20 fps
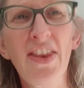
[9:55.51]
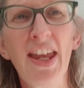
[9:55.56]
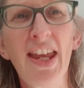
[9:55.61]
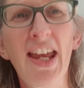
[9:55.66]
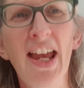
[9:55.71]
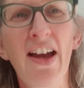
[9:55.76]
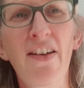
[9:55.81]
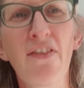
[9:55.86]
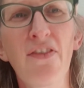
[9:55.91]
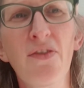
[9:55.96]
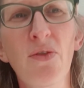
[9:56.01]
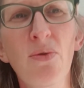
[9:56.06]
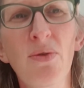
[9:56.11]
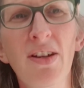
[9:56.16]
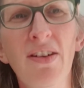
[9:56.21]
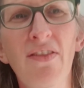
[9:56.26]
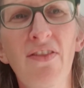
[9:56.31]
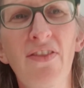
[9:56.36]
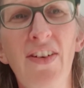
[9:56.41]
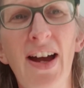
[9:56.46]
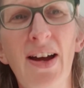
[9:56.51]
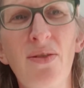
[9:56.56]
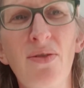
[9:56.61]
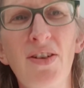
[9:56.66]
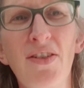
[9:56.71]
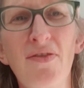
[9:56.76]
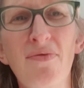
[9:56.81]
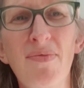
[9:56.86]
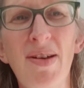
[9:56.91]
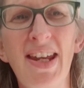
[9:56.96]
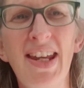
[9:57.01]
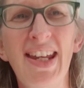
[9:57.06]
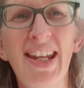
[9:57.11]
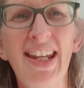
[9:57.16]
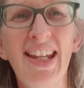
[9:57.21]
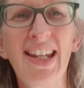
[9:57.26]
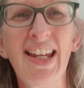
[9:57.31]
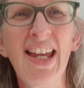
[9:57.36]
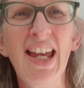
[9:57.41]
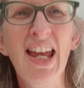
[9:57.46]
They have fallen foul of
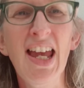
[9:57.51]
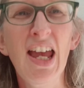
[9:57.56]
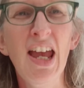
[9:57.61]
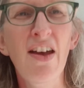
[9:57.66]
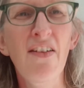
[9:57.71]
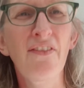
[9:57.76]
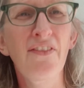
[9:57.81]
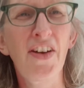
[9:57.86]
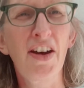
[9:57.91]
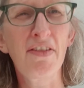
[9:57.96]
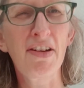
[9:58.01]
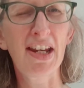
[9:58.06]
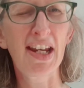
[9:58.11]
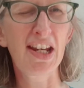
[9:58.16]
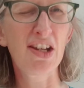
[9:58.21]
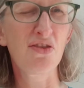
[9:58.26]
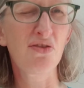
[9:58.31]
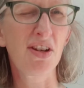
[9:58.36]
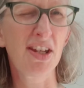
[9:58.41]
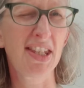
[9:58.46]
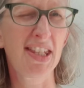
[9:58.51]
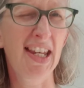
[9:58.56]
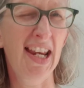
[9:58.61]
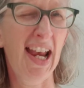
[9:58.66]
making very interesting